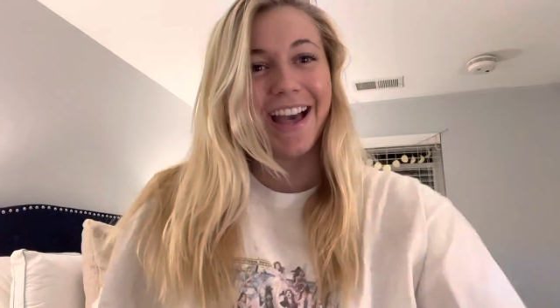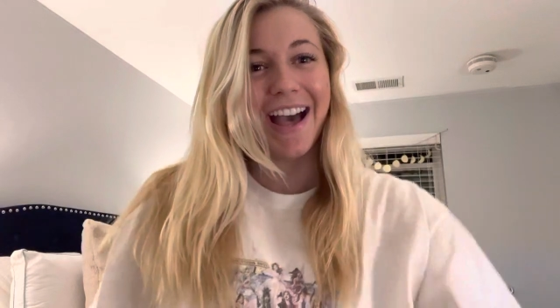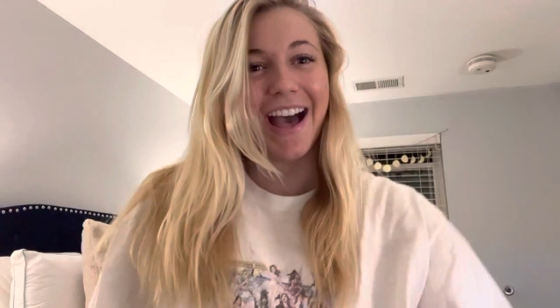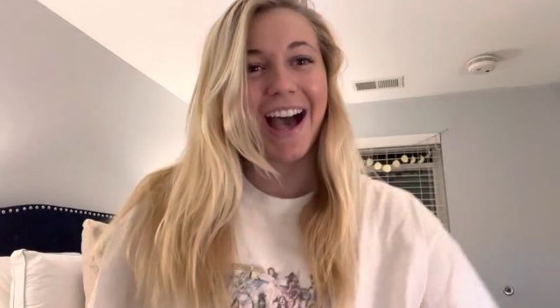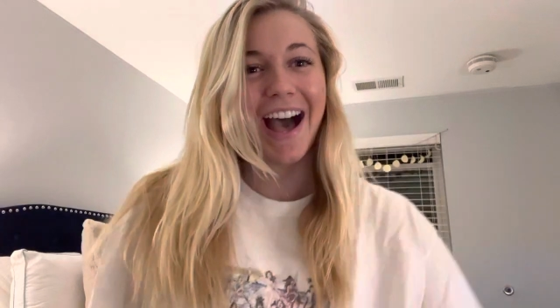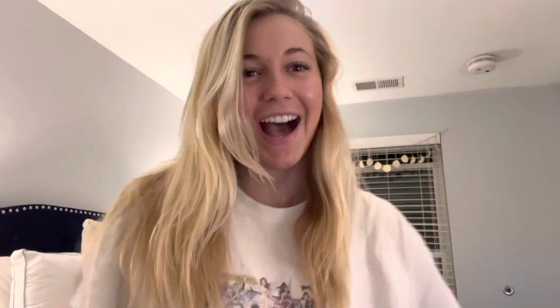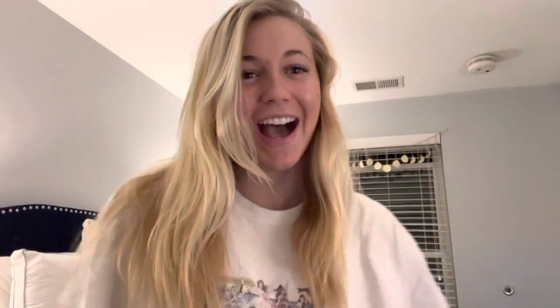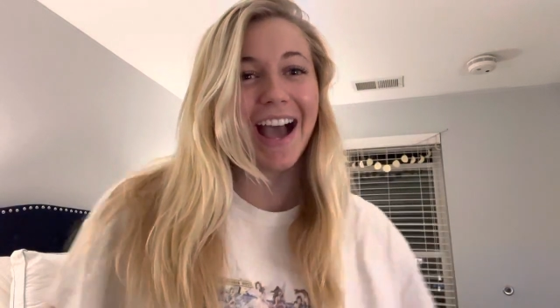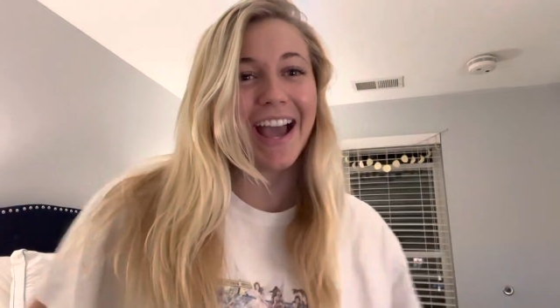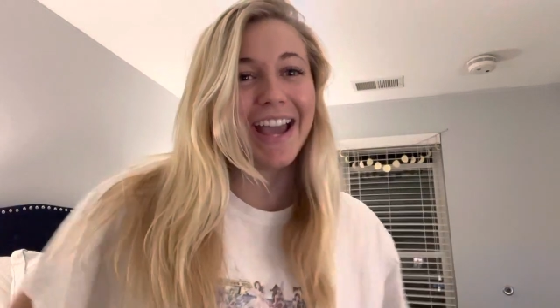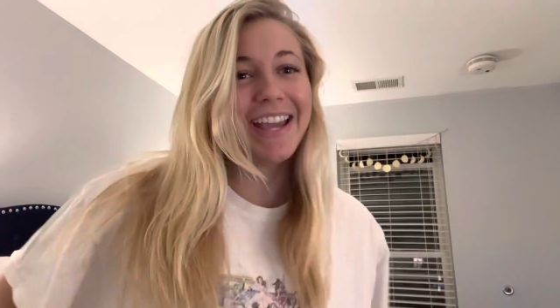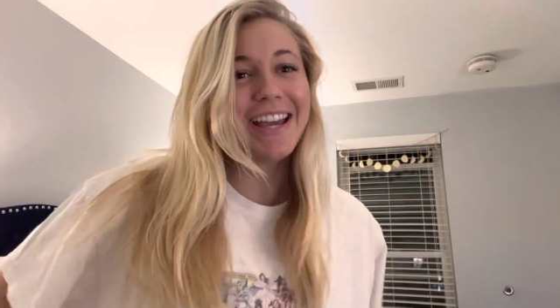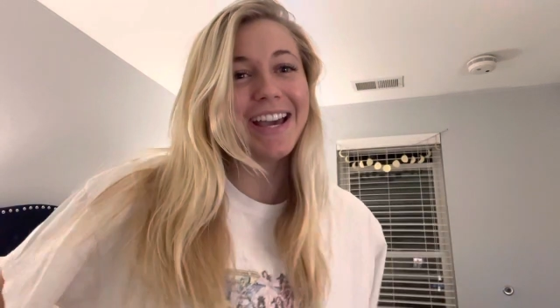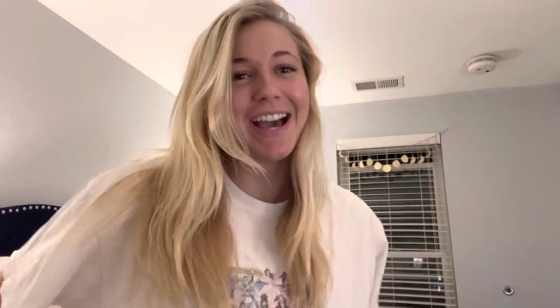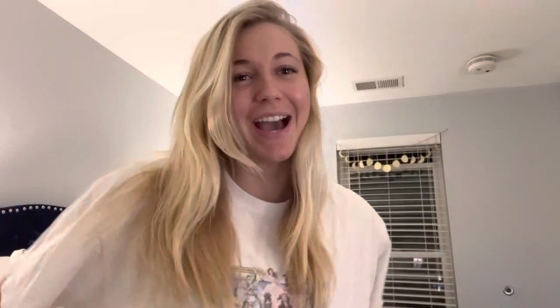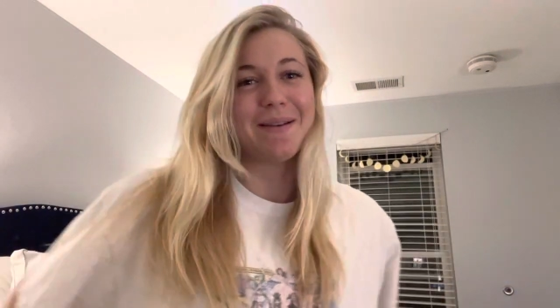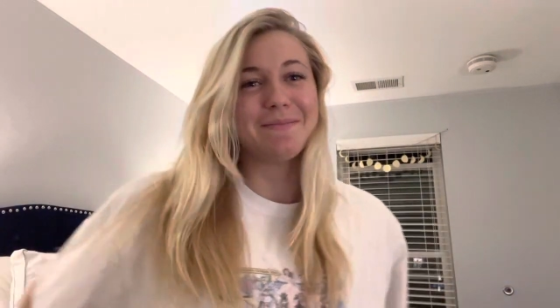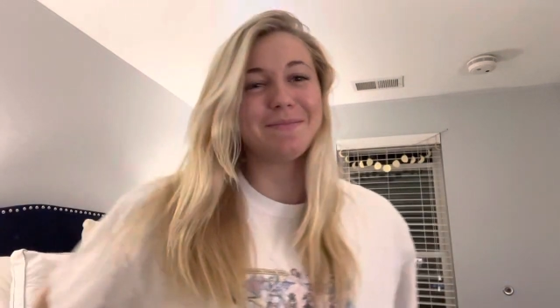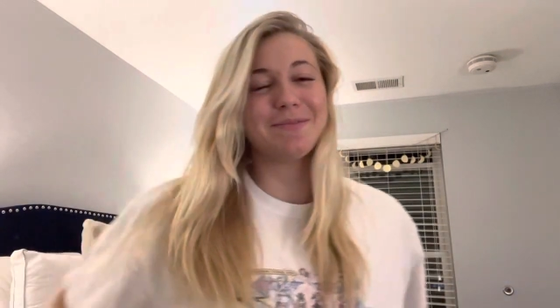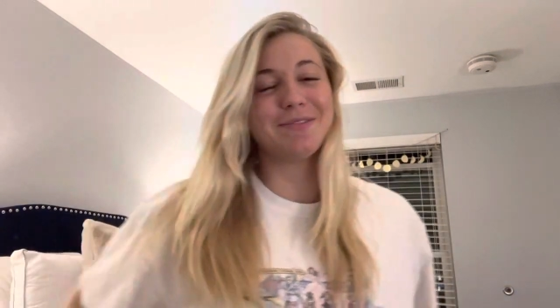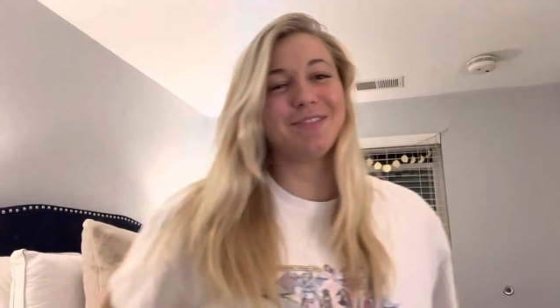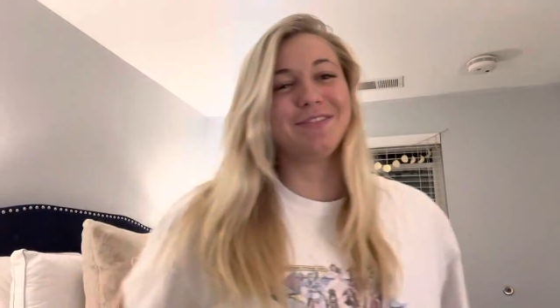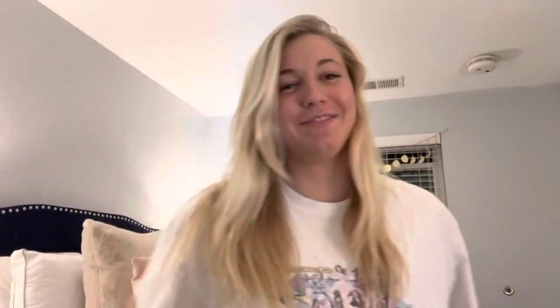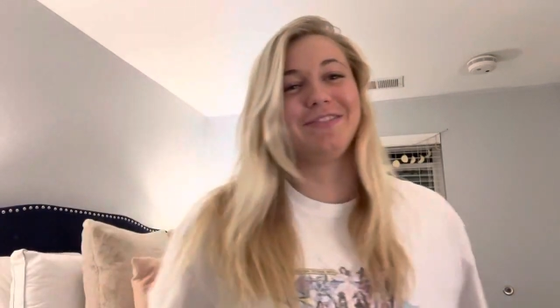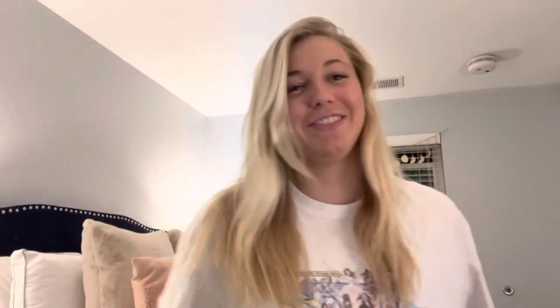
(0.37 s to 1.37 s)
Hi,
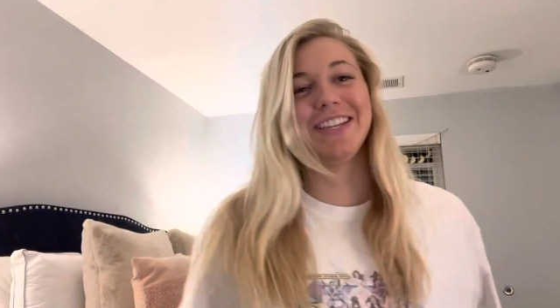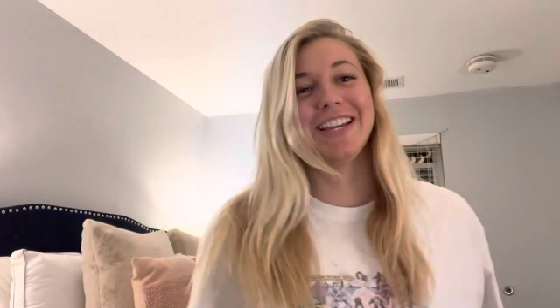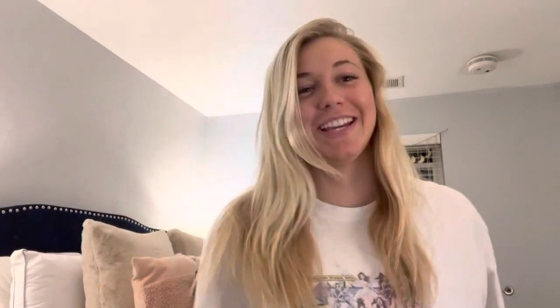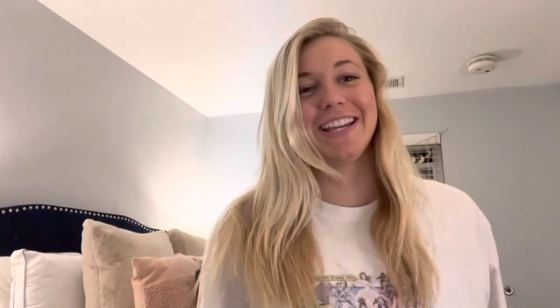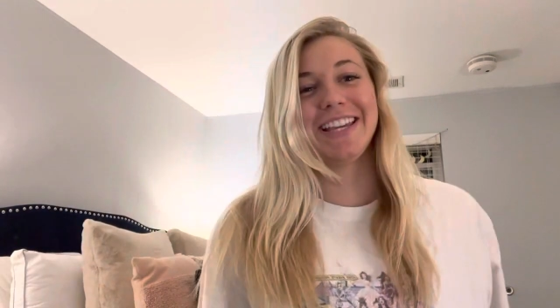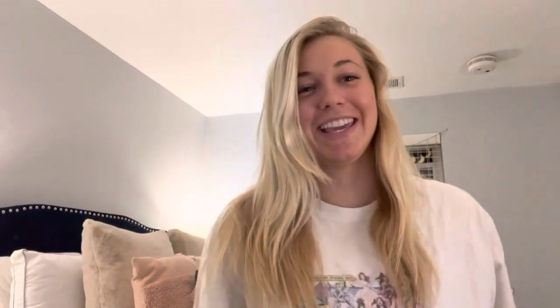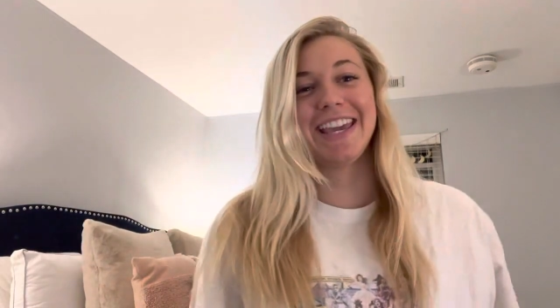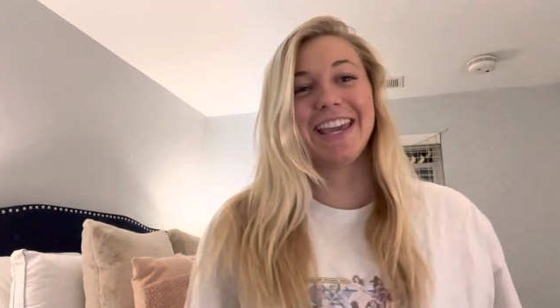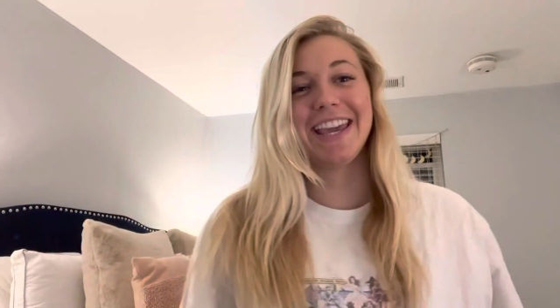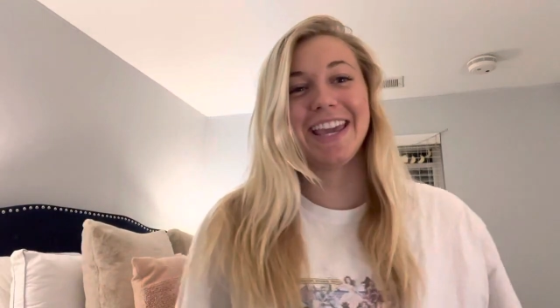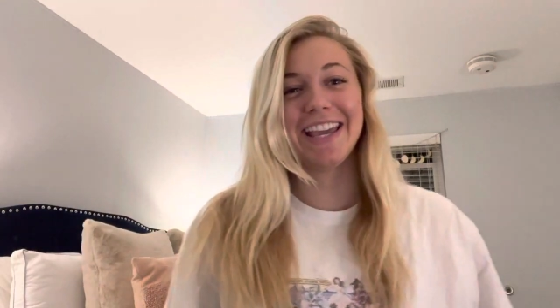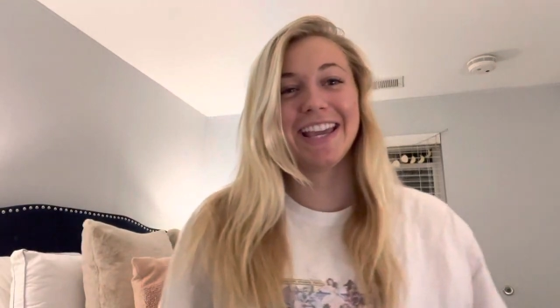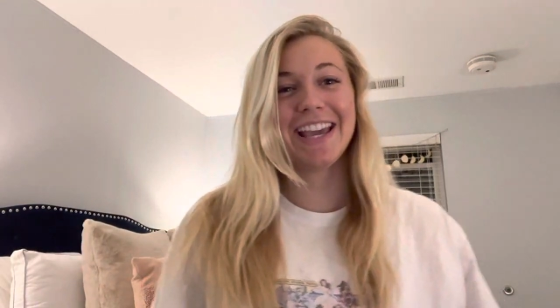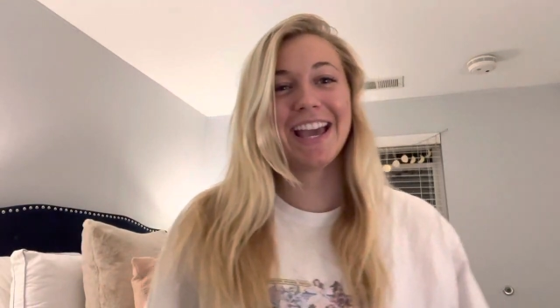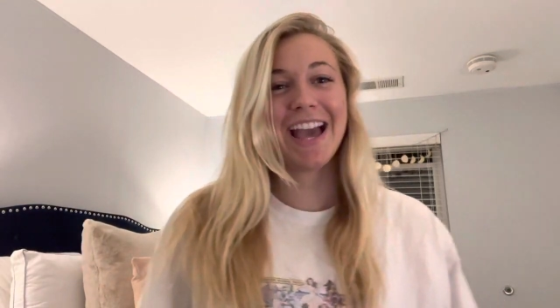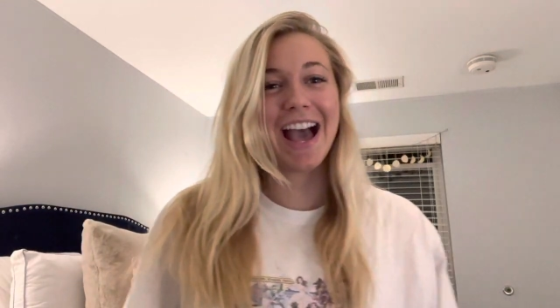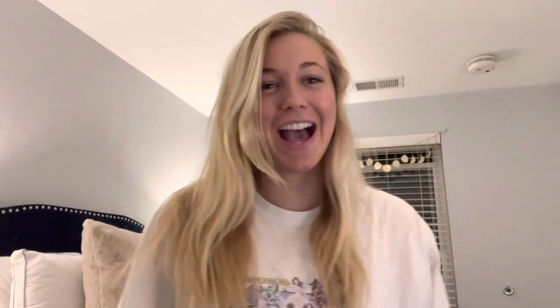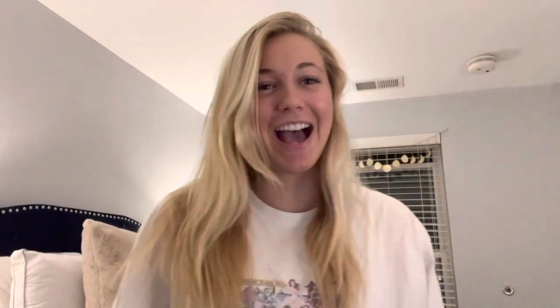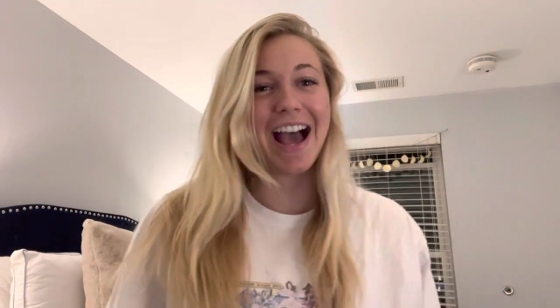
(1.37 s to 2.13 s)
I'm Olivia King.